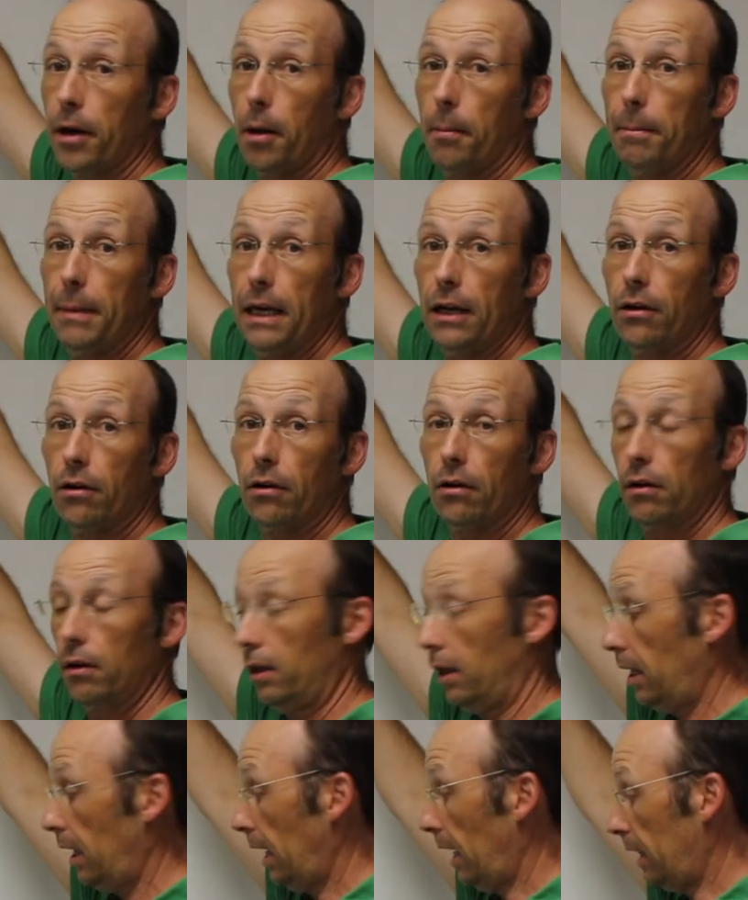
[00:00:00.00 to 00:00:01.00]
it a meter,
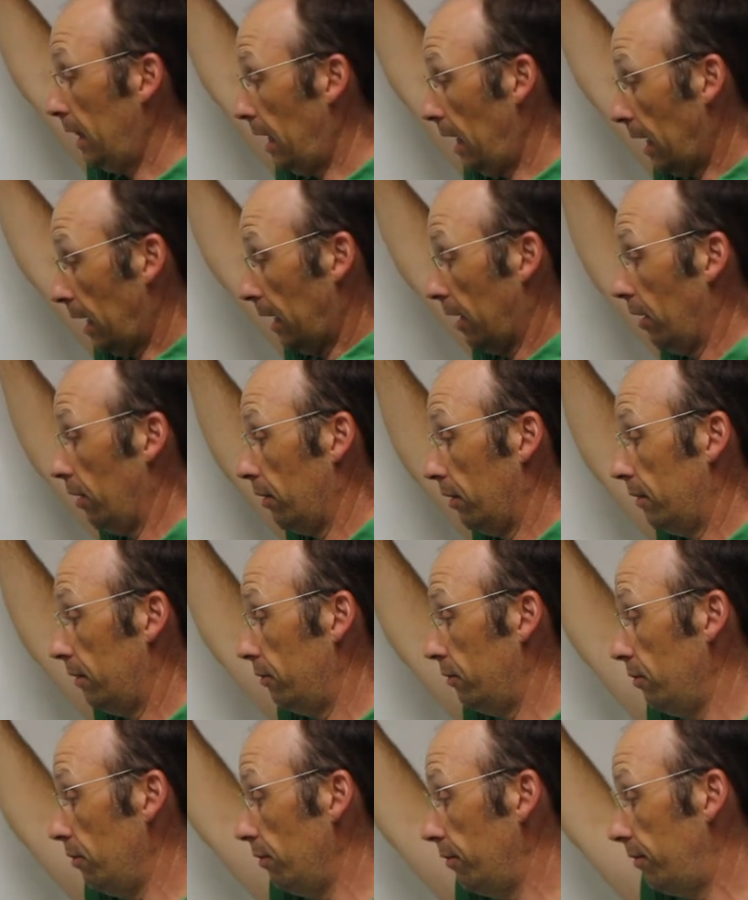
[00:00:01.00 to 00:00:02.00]
and then I'm going to
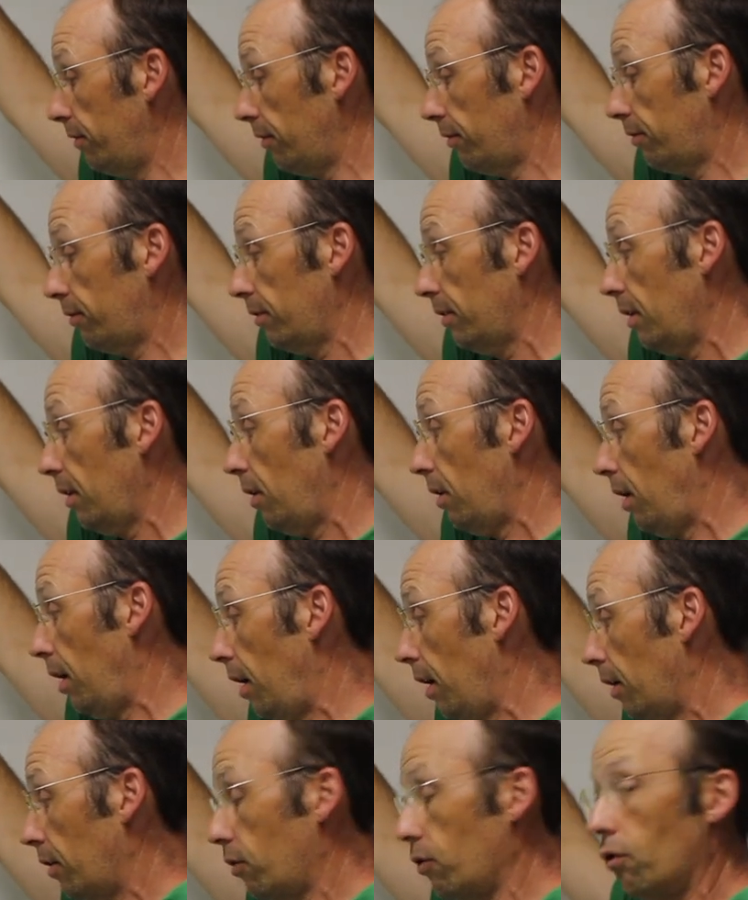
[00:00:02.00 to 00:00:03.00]
use this
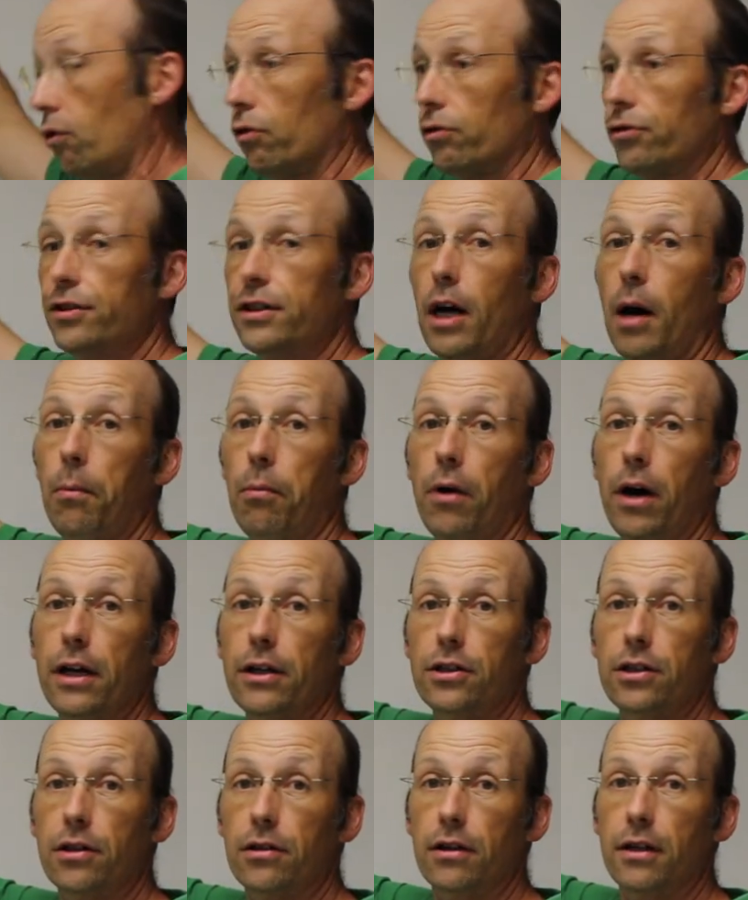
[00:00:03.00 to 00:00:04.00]
uh, Google
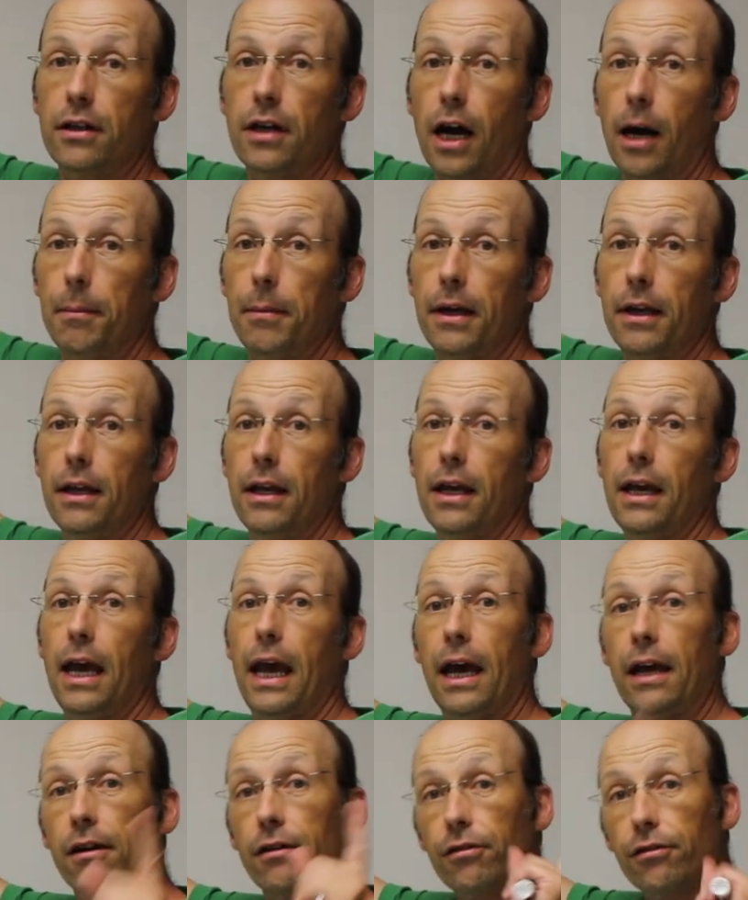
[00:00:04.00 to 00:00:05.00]
stopwatch here to time it,
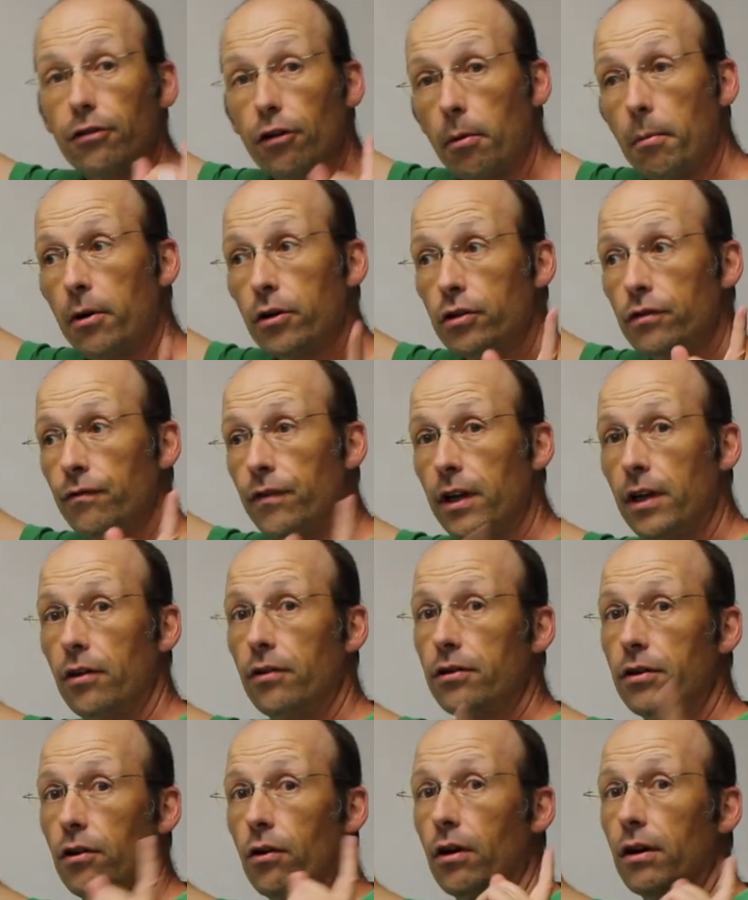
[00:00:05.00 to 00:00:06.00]
and a slow motion
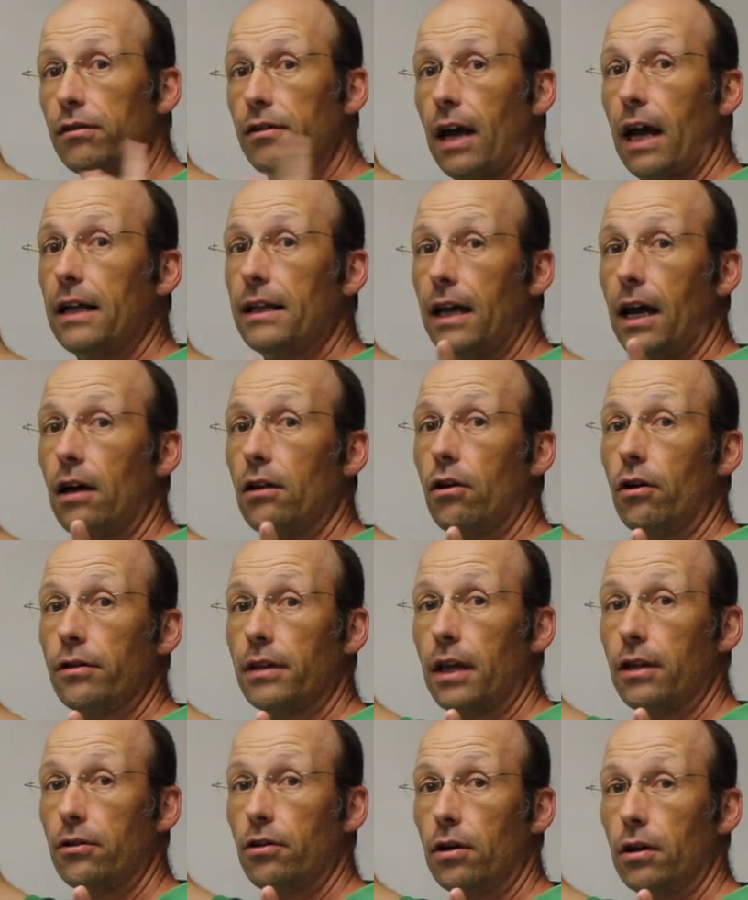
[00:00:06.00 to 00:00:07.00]
video to know exactly how long
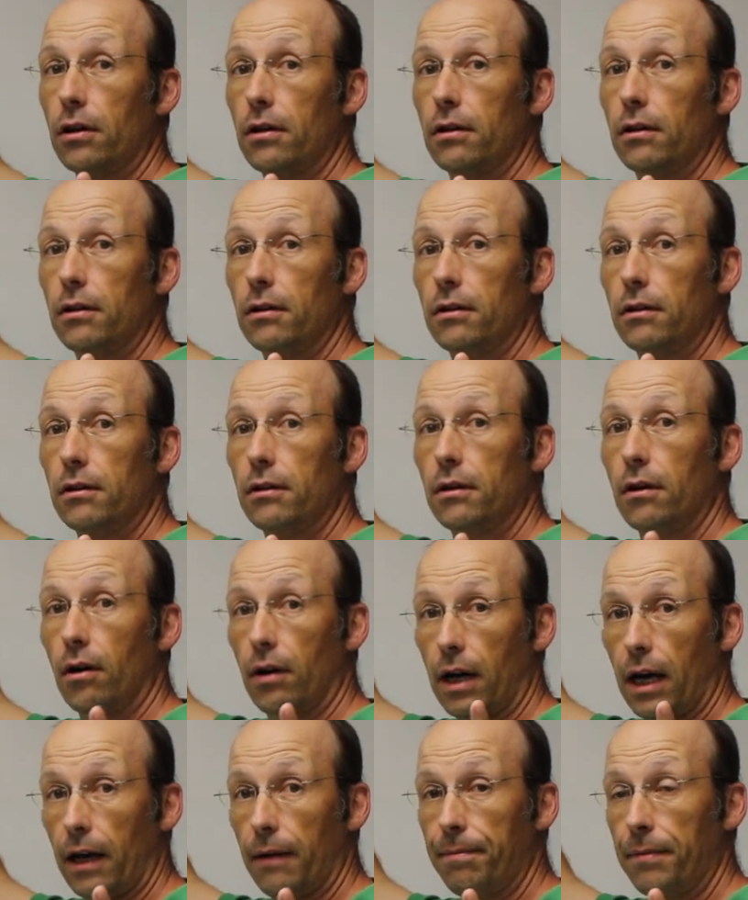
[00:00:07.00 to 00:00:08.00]
that took.
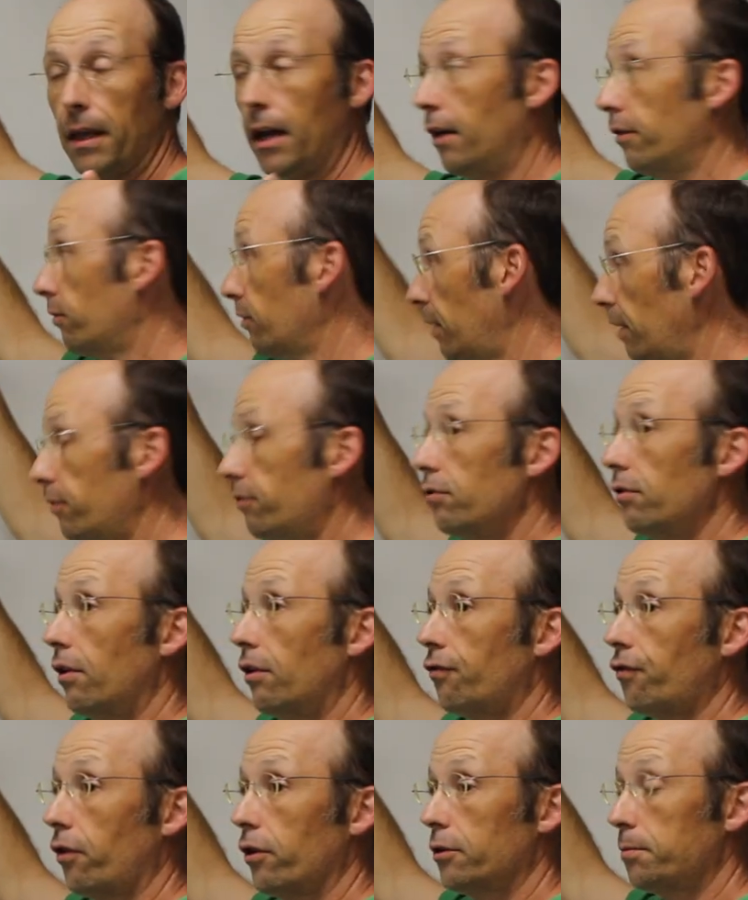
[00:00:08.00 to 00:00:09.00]
Okay, so let's do
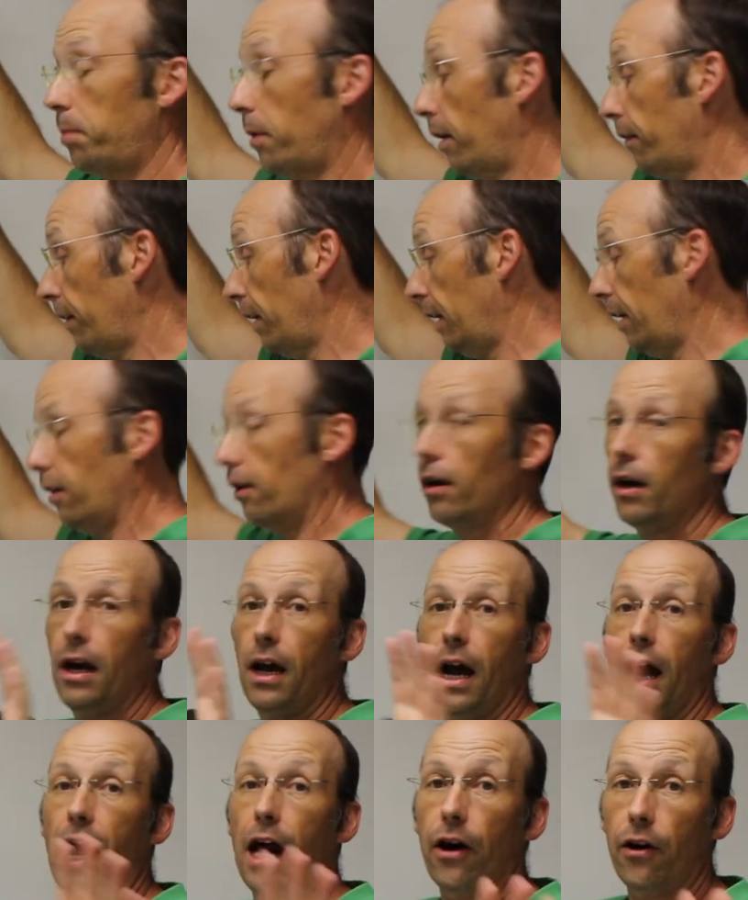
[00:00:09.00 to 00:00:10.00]
this first part right here.
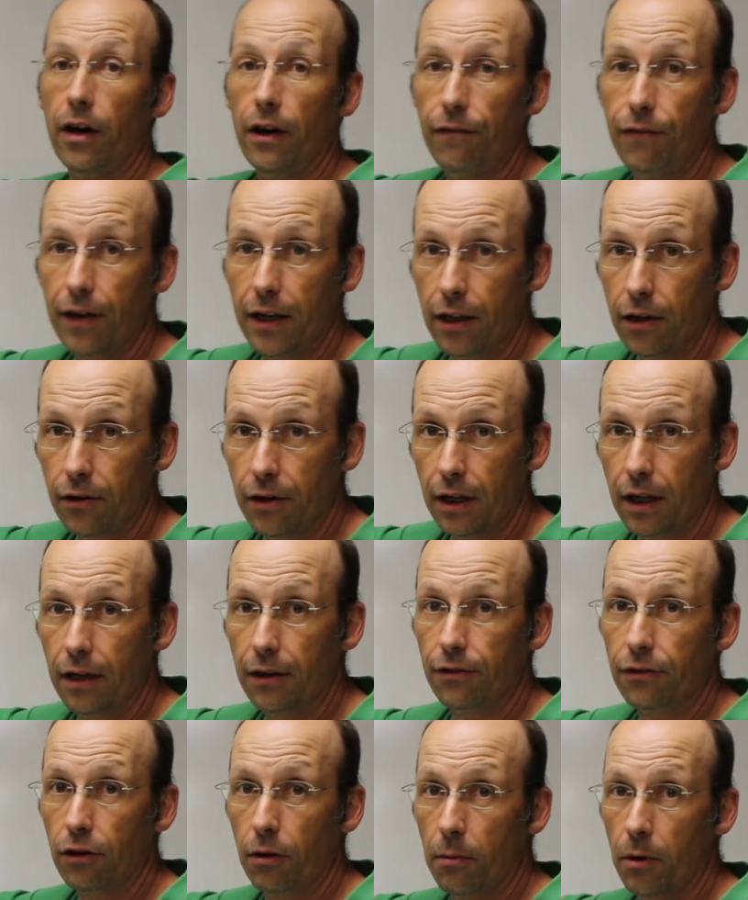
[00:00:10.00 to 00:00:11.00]
I already videoed it
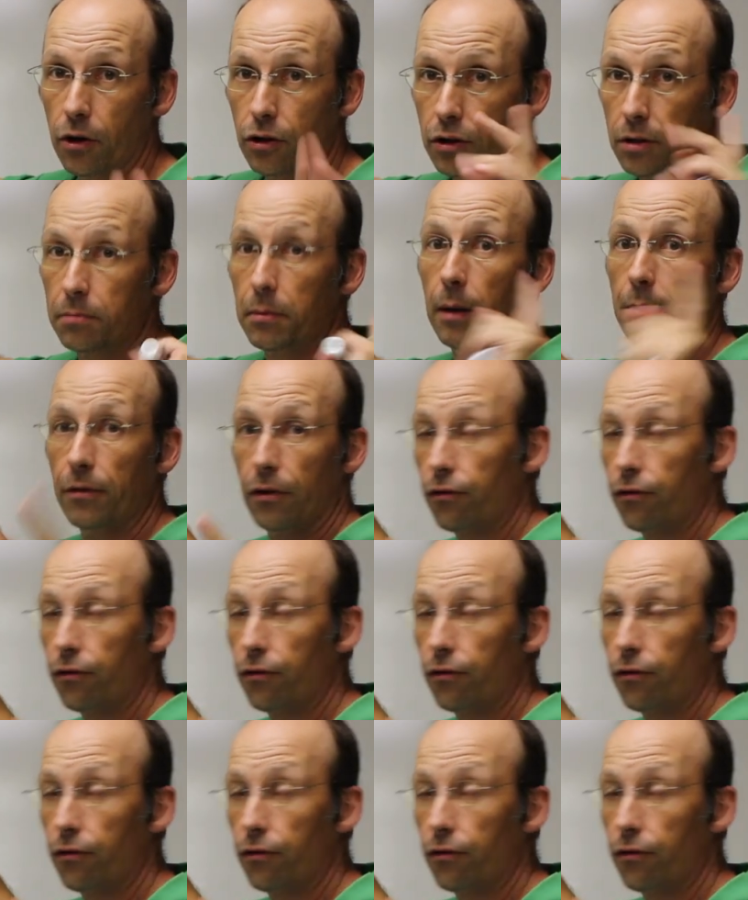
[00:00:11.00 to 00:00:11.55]
in slow motion, I'm